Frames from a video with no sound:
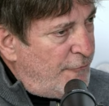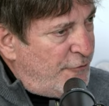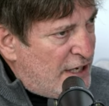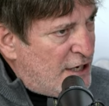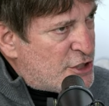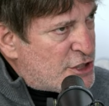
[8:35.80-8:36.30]

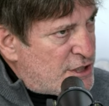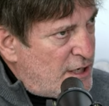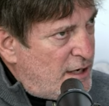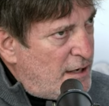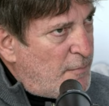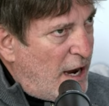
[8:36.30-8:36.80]
finished,
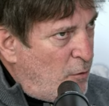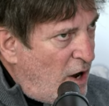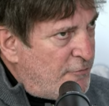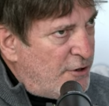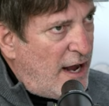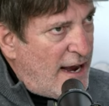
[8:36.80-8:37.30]
my
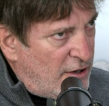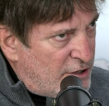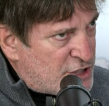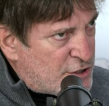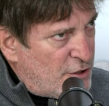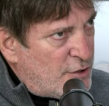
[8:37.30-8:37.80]
wife and I,
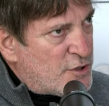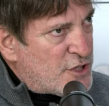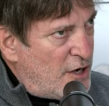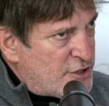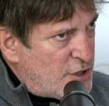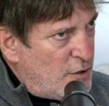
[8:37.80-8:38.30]
Ellen Stern, who's
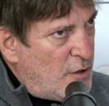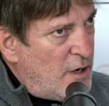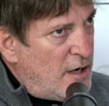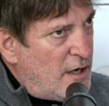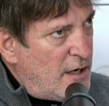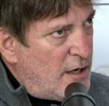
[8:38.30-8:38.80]

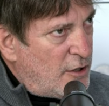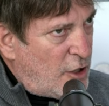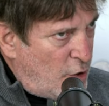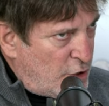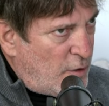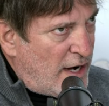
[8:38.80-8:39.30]
also
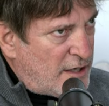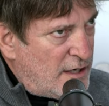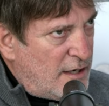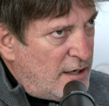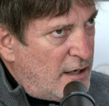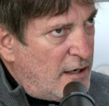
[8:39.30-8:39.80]

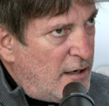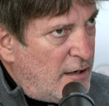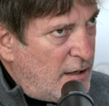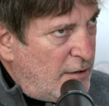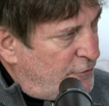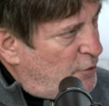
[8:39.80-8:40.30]
co-directed
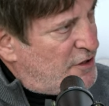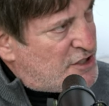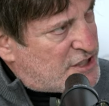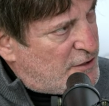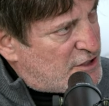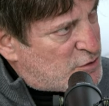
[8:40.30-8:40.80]
a few of
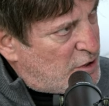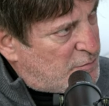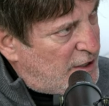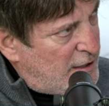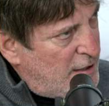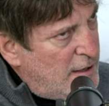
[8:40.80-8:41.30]
these series with
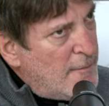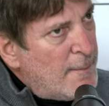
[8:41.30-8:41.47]
me.